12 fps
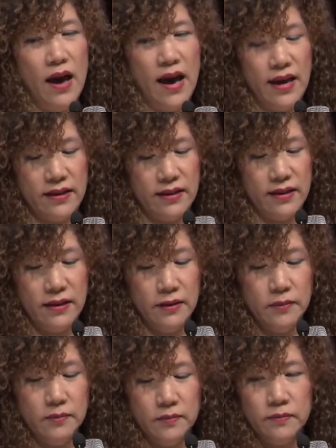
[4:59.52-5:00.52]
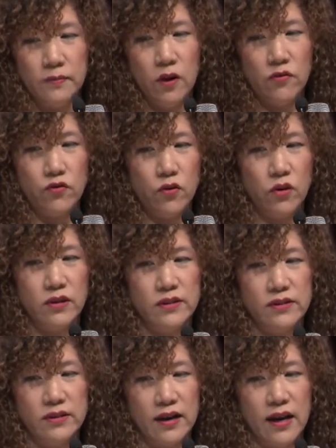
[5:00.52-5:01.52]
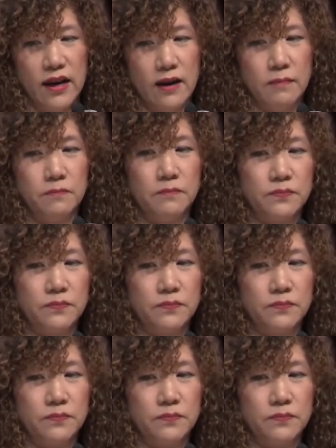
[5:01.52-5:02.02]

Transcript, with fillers: And of course, um,